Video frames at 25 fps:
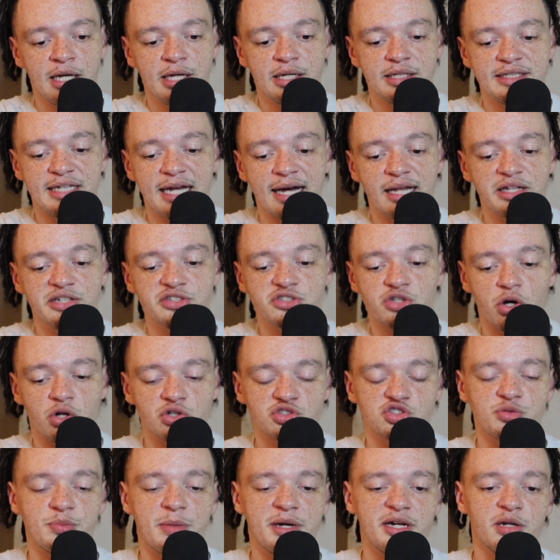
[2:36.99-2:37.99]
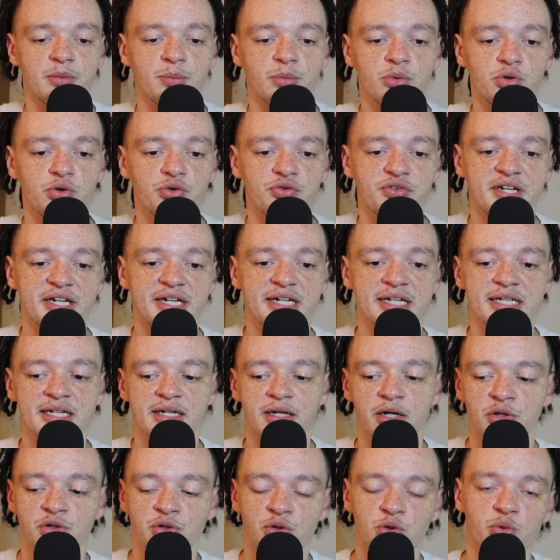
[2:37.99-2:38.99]
Dallas also made a move getting
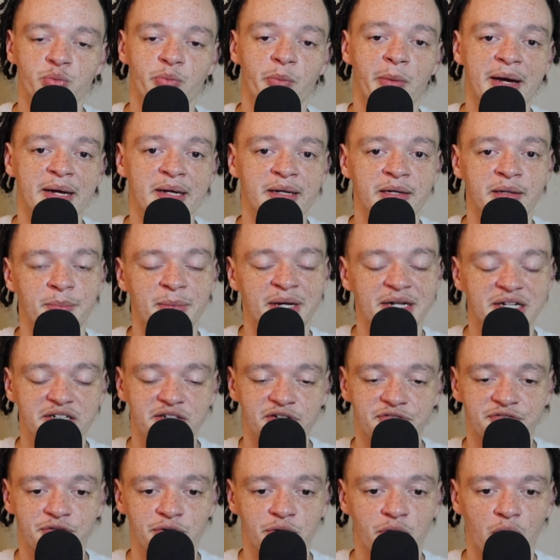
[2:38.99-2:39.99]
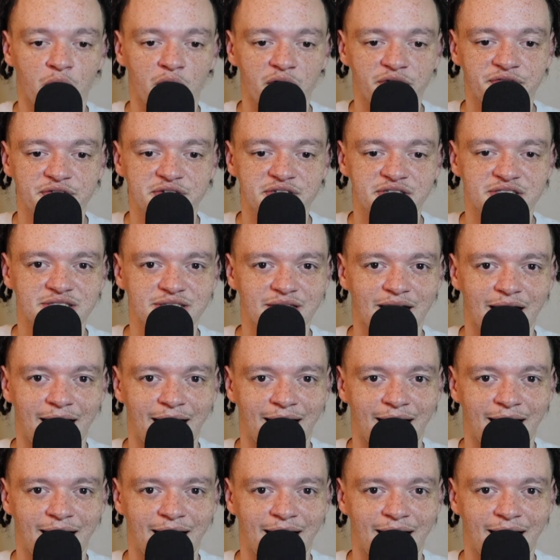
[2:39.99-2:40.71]
a new man in the front office.